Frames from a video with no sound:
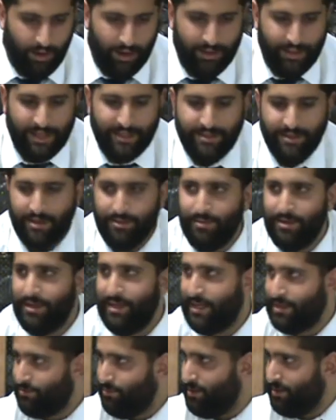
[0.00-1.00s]
And that's going to be
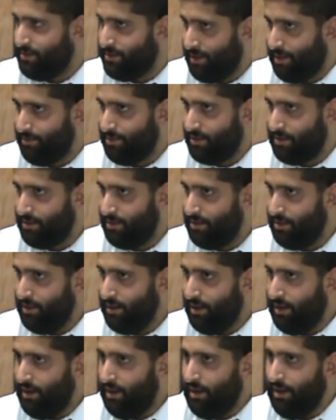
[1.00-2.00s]
next week's topic.
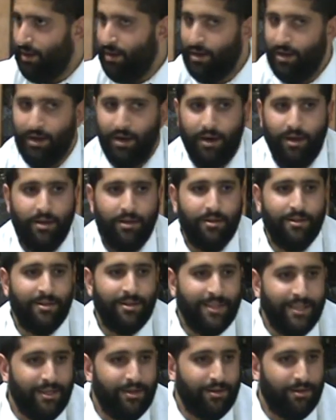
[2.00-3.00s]
A
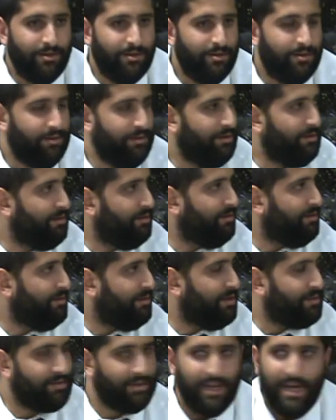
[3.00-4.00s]
leader
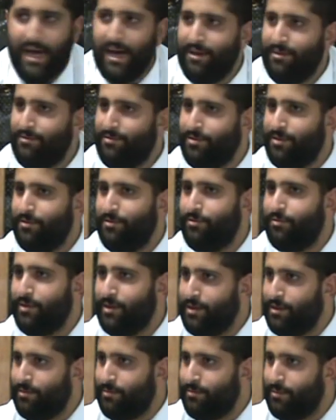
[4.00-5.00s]
doesn't have the
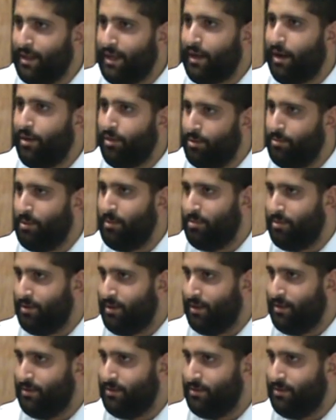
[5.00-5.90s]
freedom like other people